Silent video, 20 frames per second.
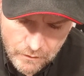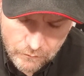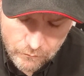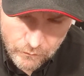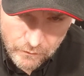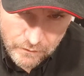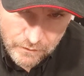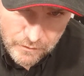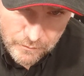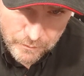And
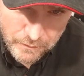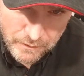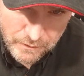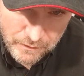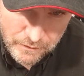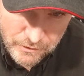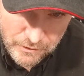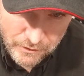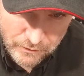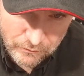with this being
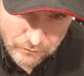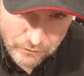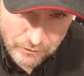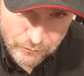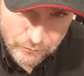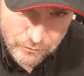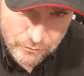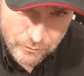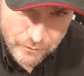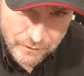a gel
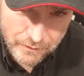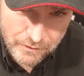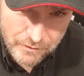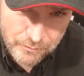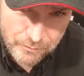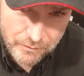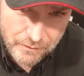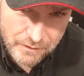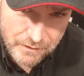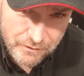glue as well, it's
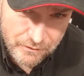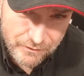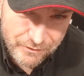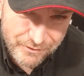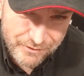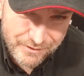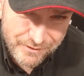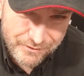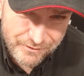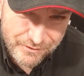pretty good
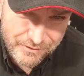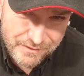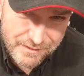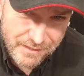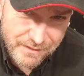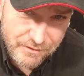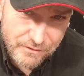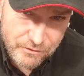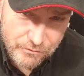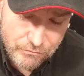because it doesn't
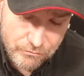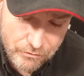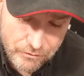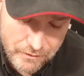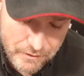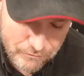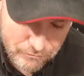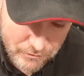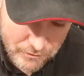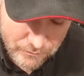tend to run
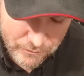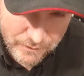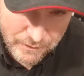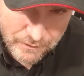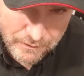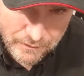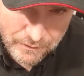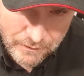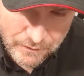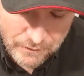
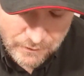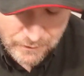everywhere.